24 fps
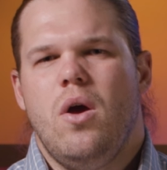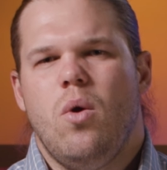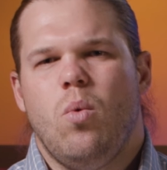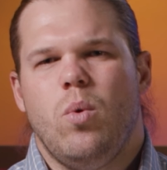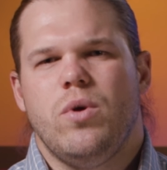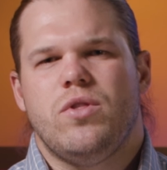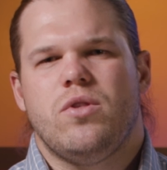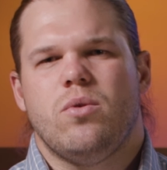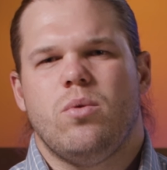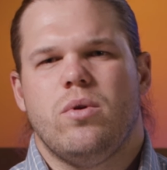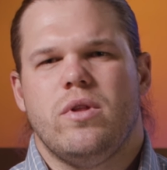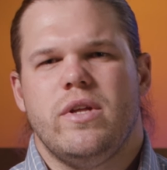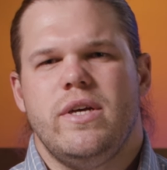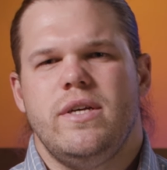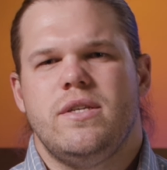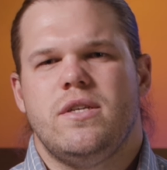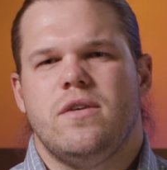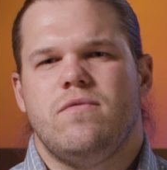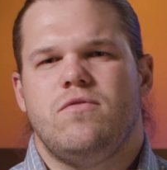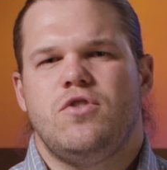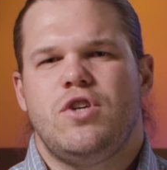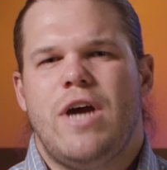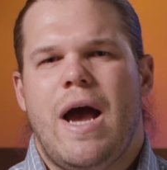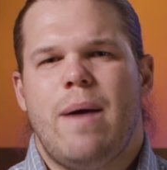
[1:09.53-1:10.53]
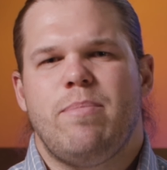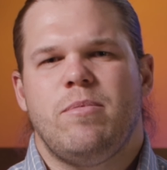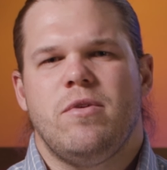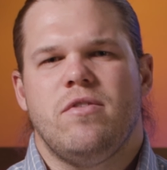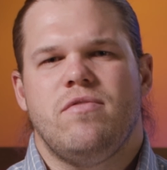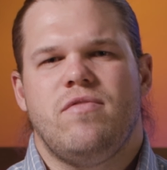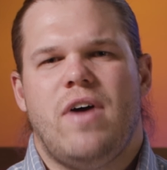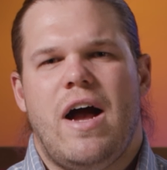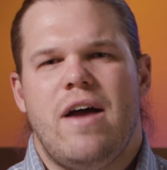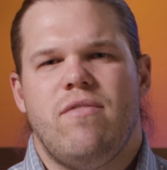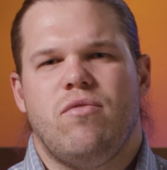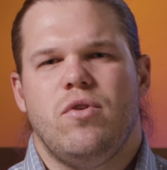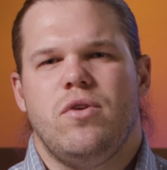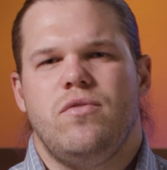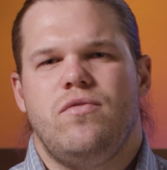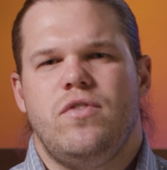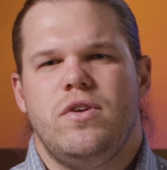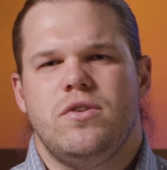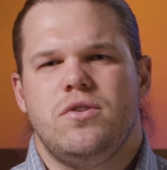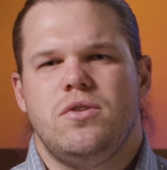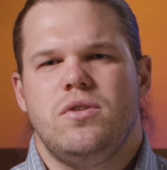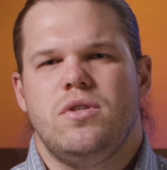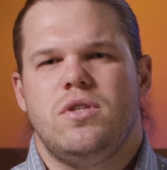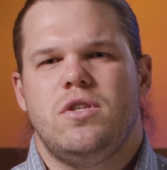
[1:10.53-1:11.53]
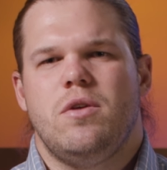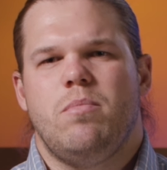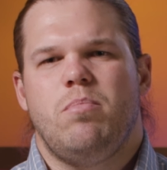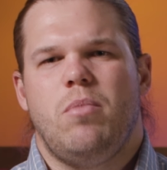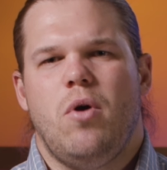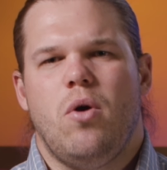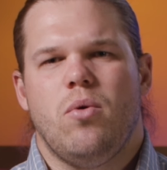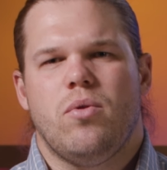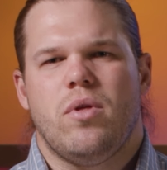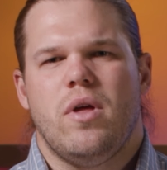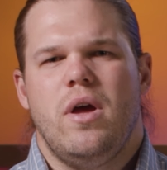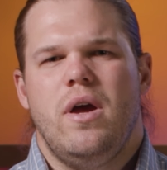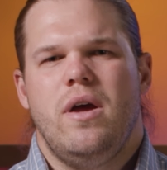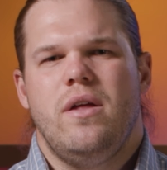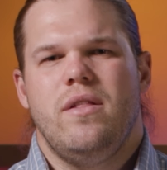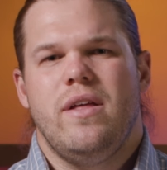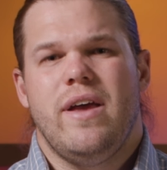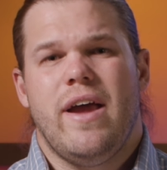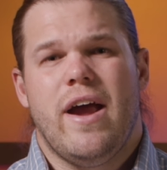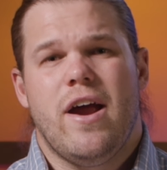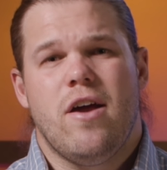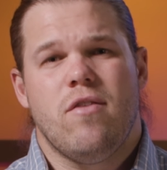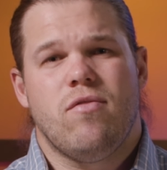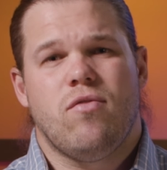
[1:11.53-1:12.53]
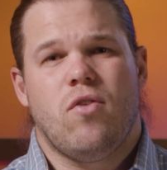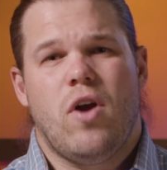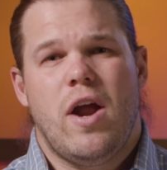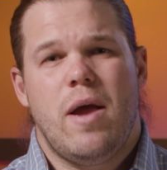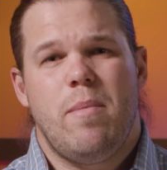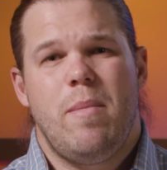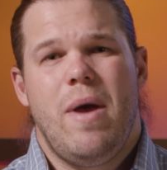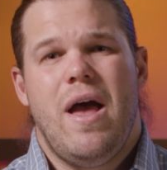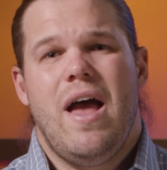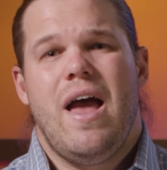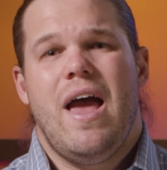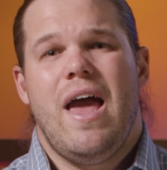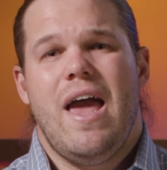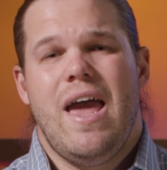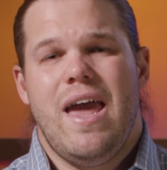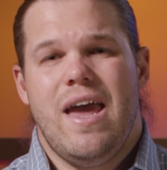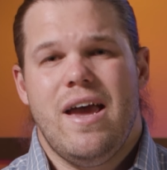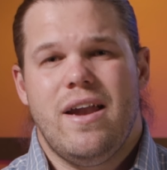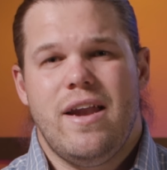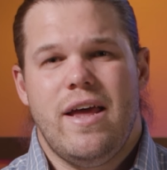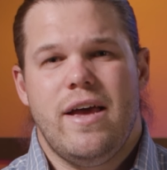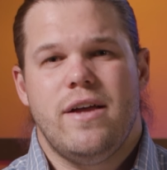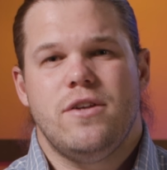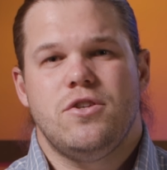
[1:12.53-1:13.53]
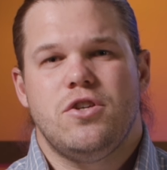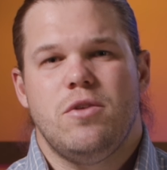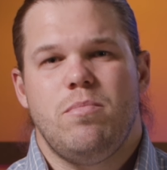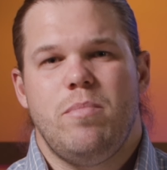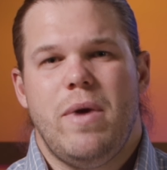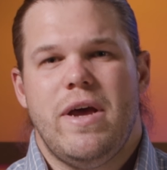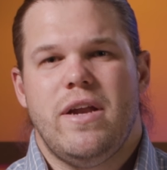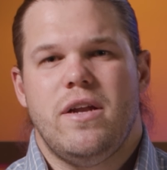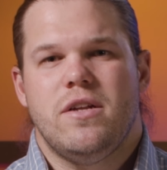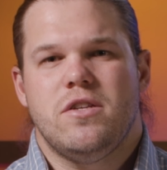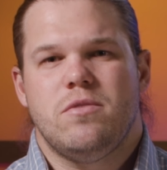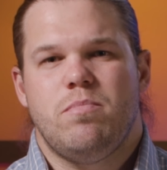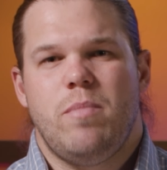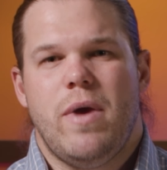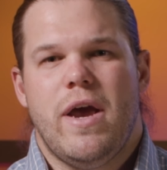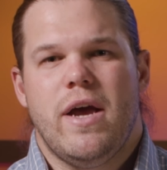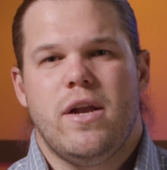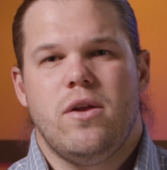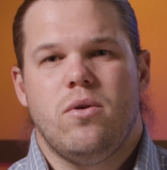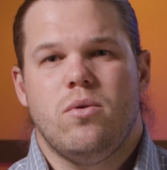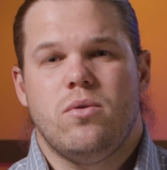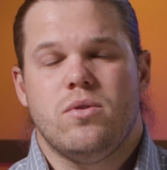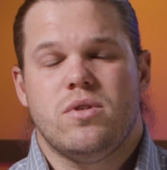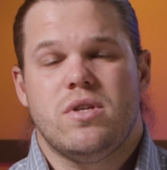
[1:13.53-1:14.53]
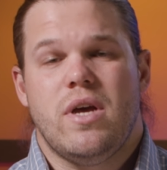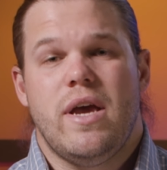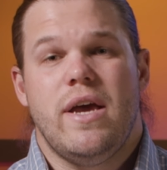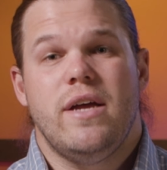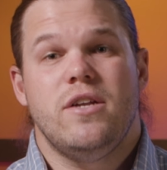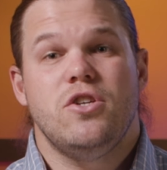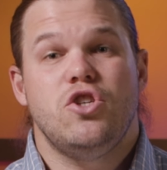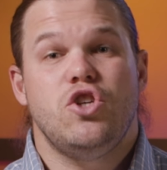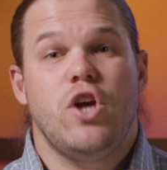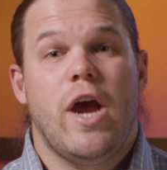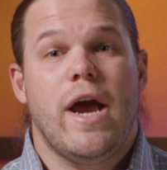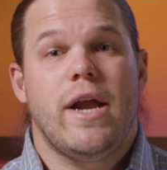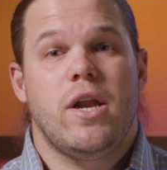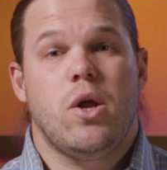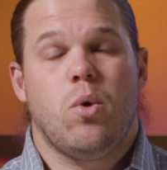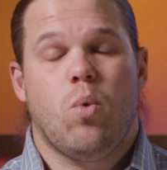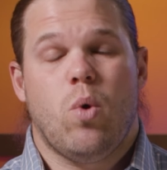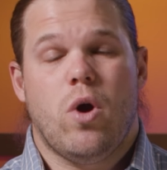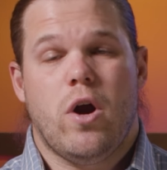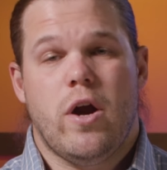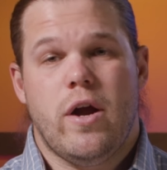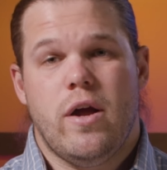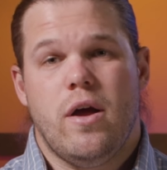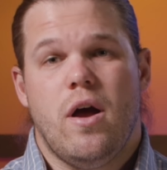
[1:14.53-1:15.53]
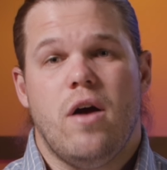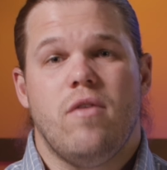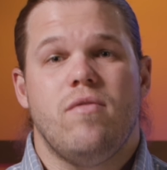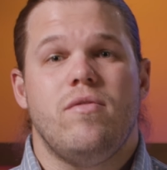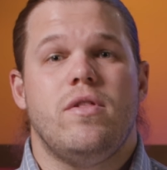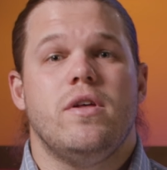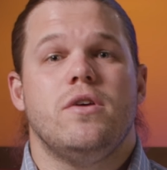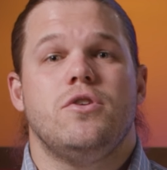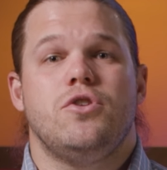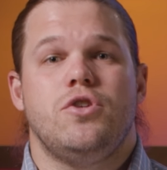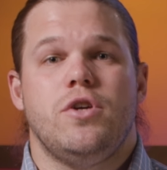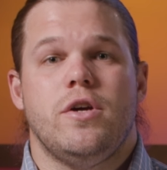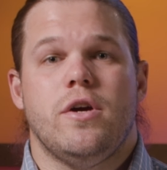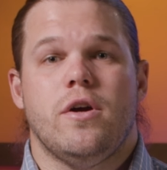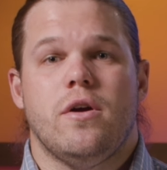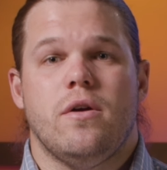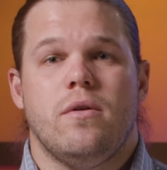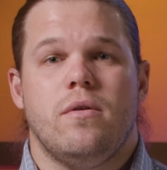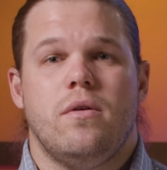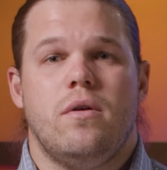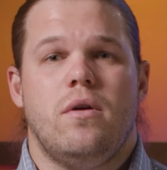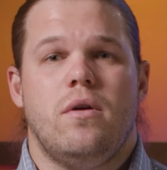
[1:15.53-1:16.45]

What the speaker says: with the release of Chapter 5 revisions to both the airframe and engine maintenance manuals in January of this year.